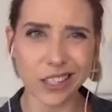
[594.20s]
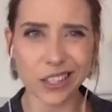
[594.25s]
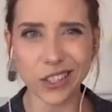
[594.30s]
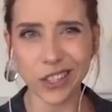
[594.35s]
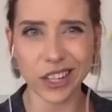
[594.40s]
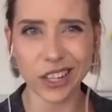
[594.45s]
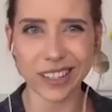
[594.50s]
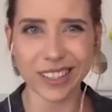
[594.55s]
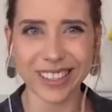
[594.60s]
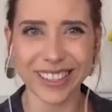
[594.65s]

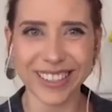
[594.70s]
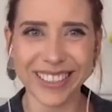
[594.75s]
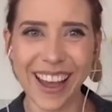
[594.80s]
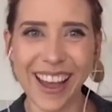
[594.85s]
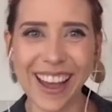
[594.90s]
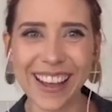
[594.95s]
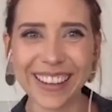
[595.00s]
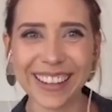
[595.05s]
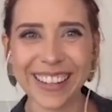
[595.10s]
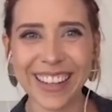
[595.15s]
Serkis
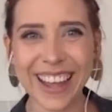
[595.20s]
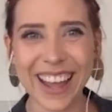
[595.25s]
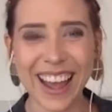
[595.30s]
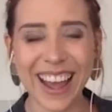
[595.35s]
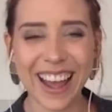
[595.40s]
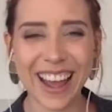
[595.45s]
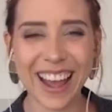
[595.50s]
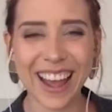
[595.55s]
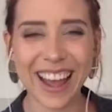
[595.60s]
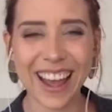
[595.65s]
style,
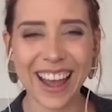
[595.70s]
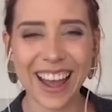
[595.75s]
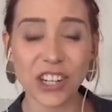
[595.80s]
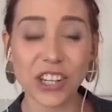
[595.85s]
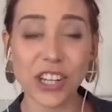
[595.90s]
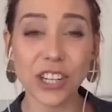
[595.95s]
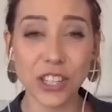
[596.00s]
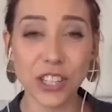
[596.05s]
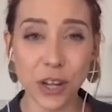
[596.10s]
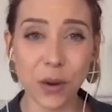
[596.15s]
uh,
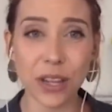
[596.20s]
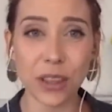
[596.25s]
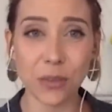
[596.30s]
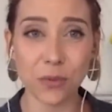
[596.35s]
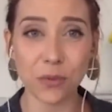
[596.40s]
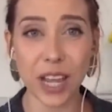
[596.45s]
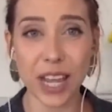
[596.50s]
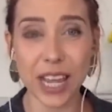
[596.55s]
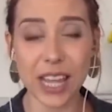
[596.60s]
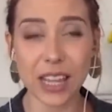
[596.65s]
actually doing the
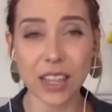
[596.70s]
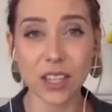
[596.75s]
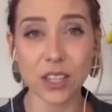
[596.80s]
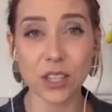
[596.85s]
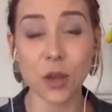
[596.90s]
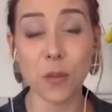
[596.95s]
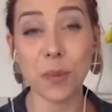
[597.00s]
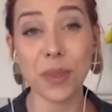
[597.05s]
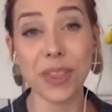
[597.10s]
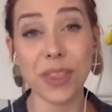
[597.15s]
fight in the
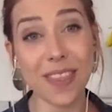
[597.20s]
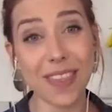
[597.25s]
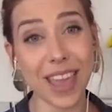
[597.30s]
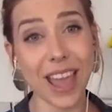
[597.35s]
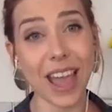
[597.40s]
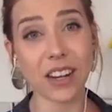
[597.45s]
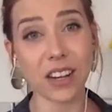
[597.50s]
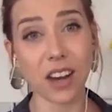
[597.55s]
suit. But then they had